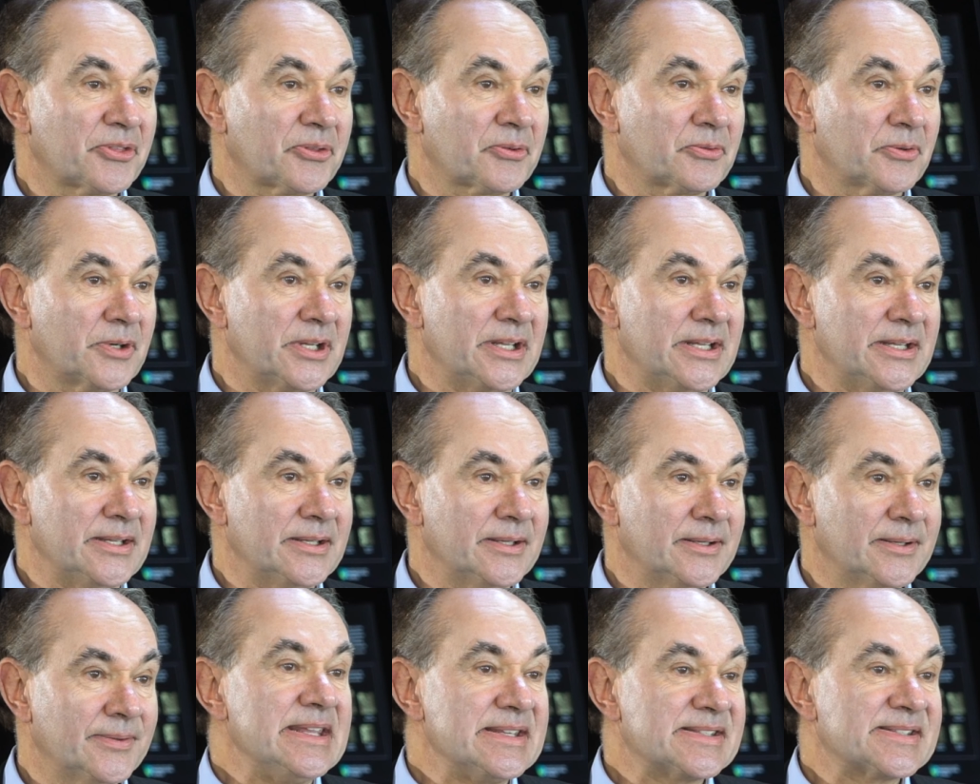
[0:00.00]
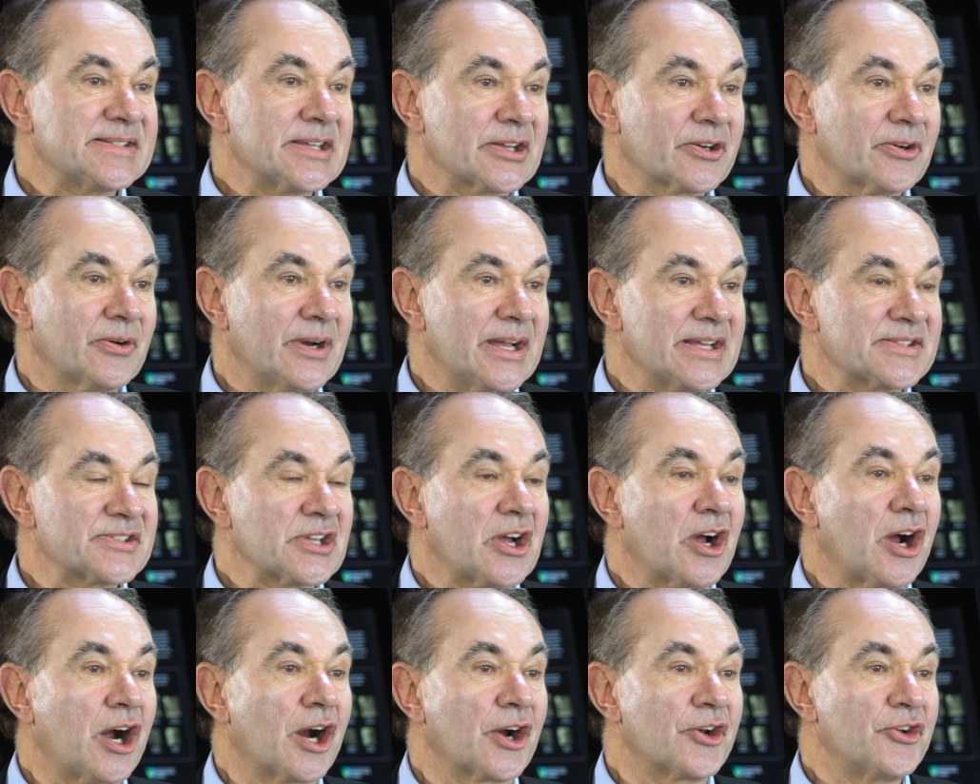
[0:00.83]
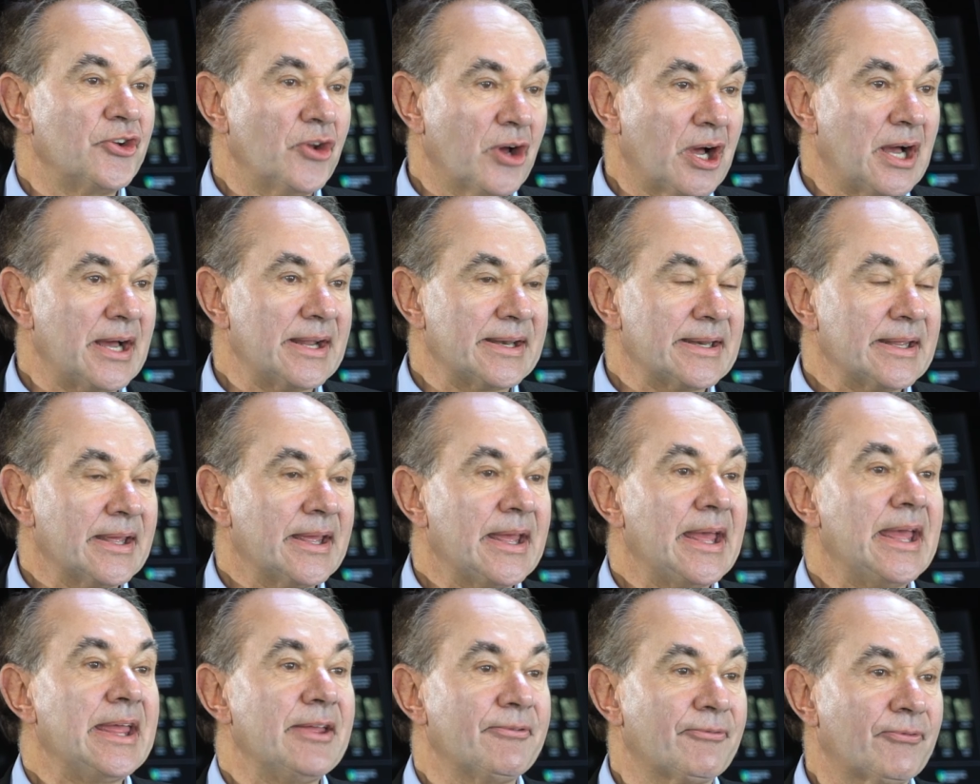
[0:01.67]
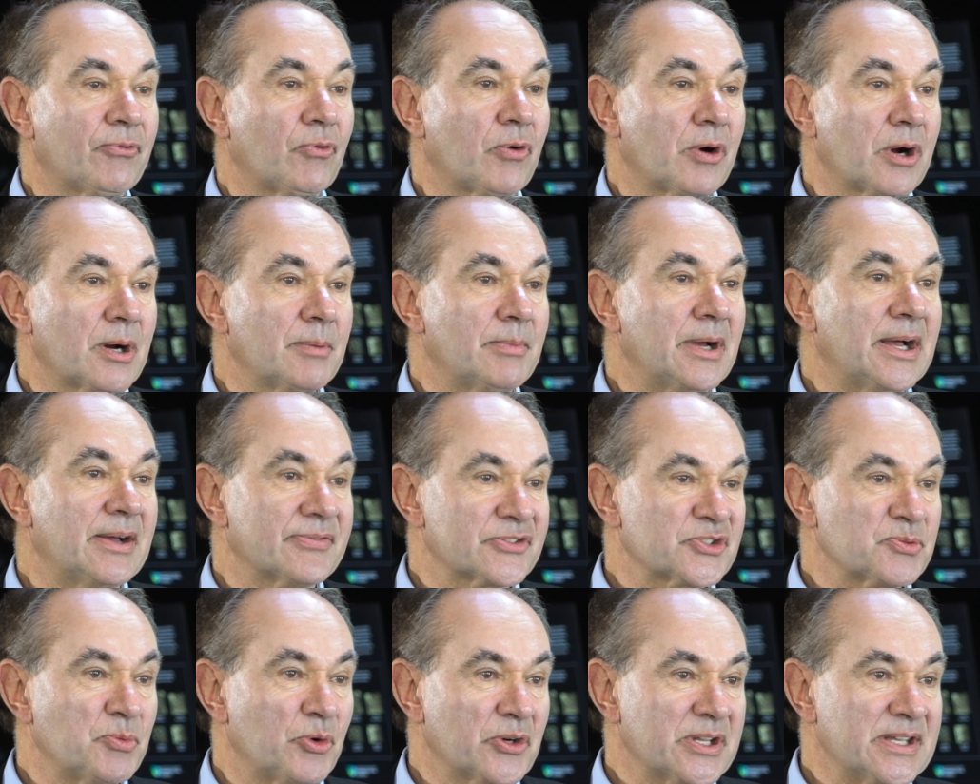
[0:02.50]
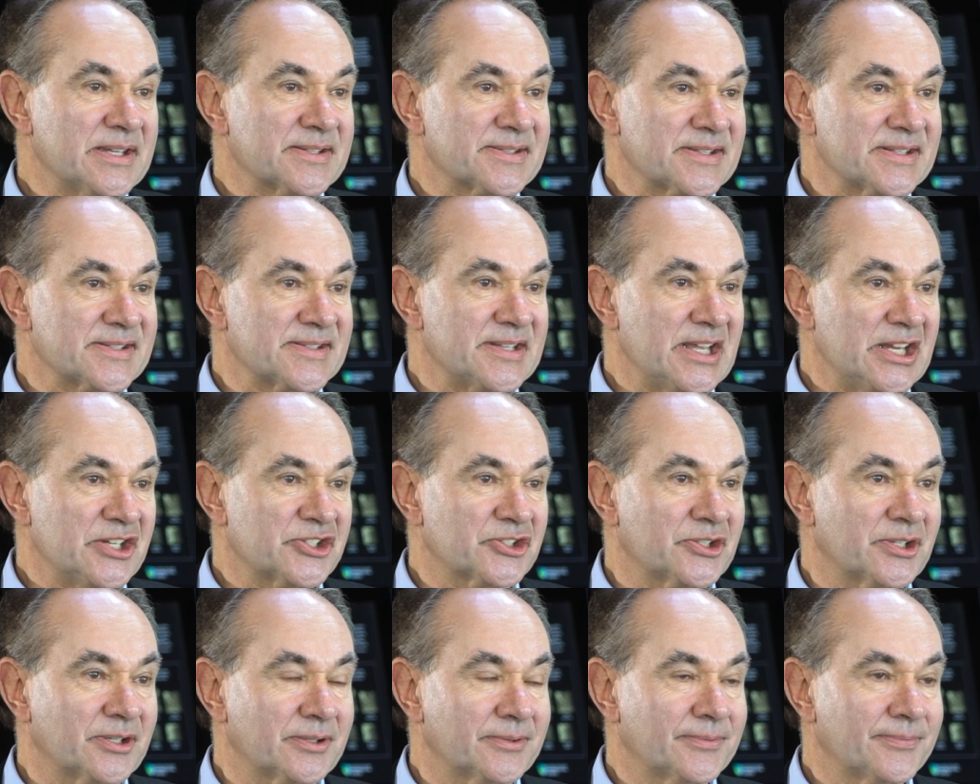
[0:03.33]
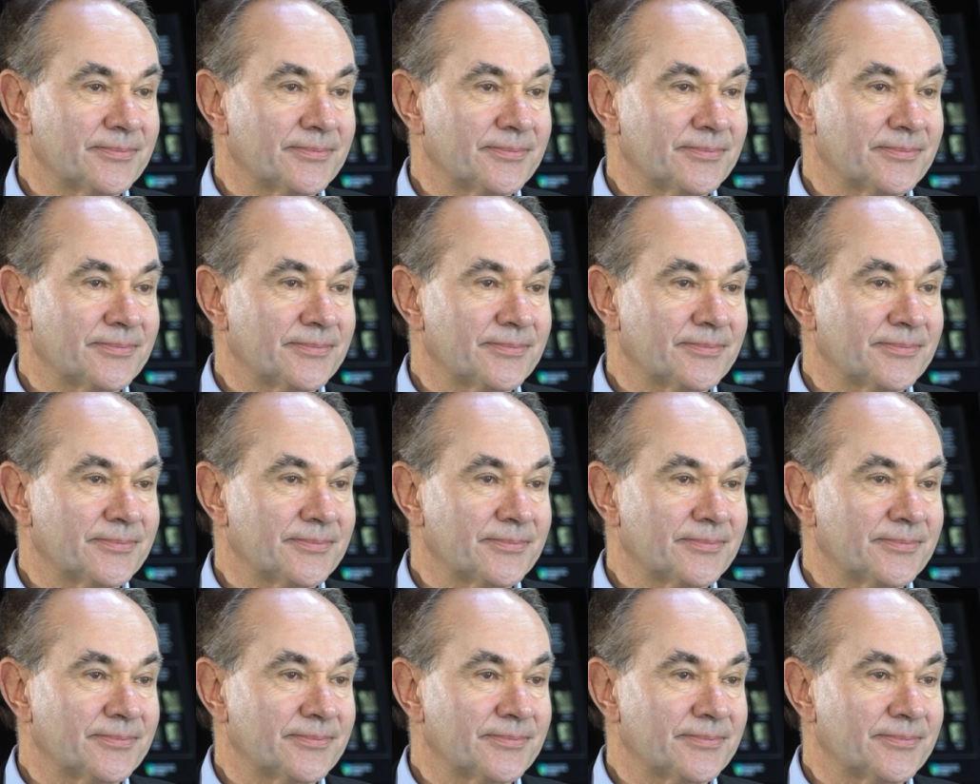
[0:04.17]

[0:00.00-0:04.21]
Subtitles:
3, e-cigarettes are not a form of smoking cessation.